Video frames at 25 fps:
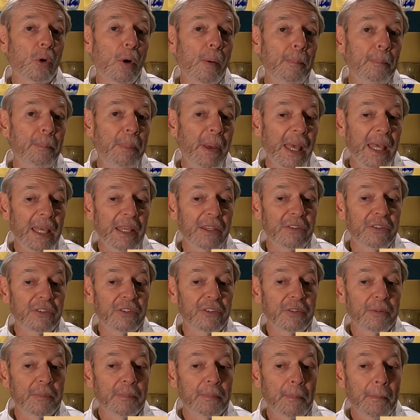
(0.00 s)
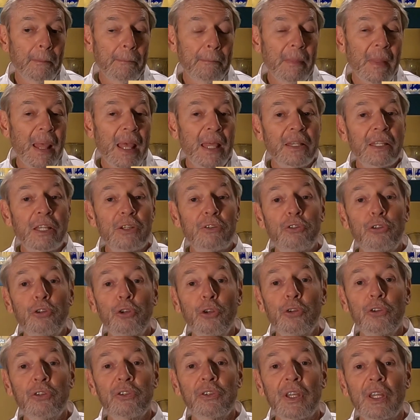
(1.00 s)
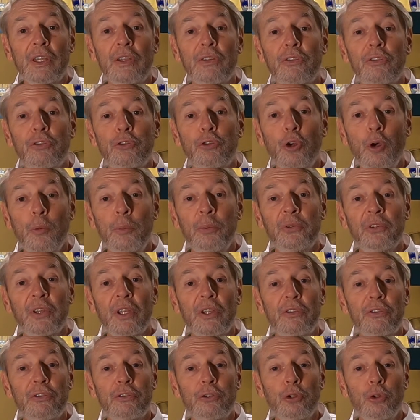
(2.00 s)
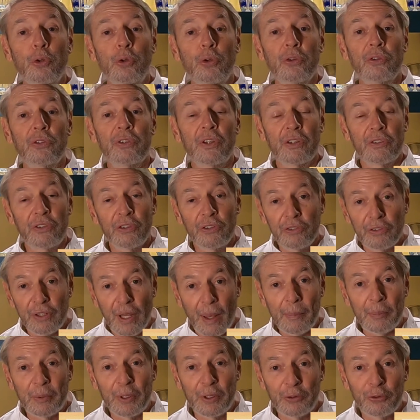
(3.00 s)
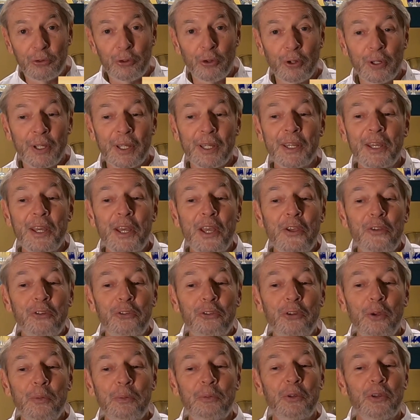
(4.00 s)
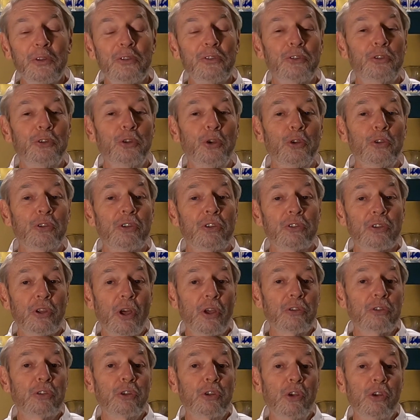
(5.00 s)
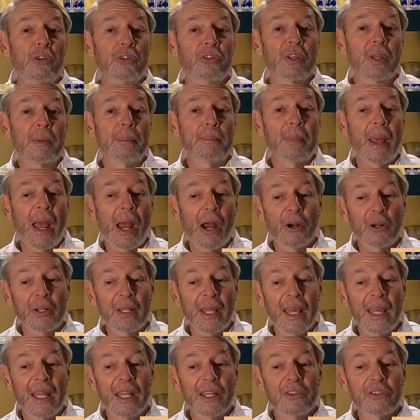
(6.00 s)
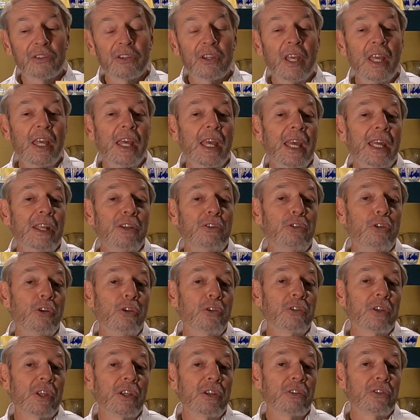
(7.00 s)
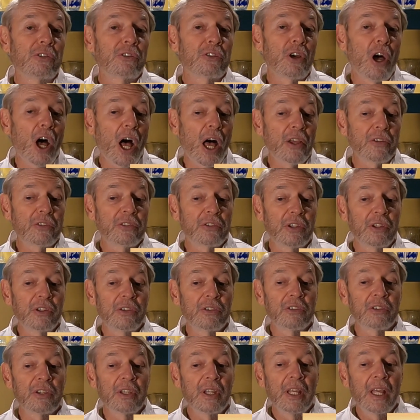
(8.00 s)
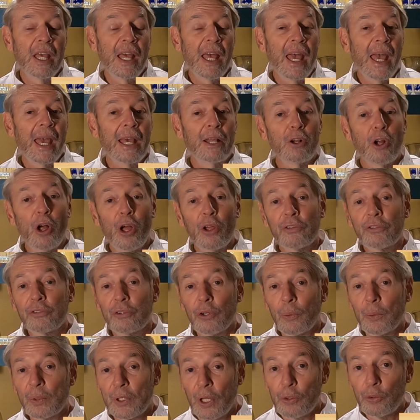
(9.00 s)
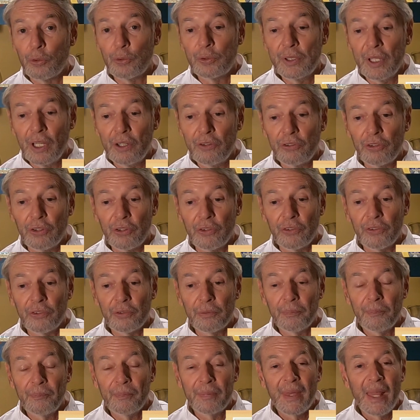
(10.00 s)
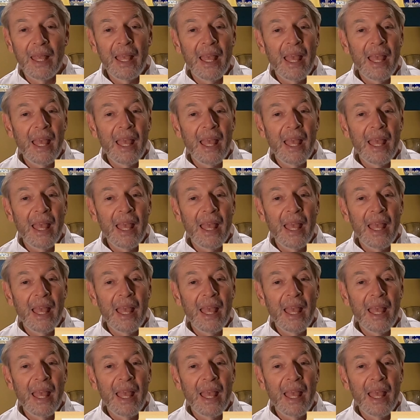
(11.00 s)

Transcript: or a base that's used in soups and stews. This is Japanese cooking. Soups and stews, it's also used in marinades, it's used in sauces, and also in other dishes.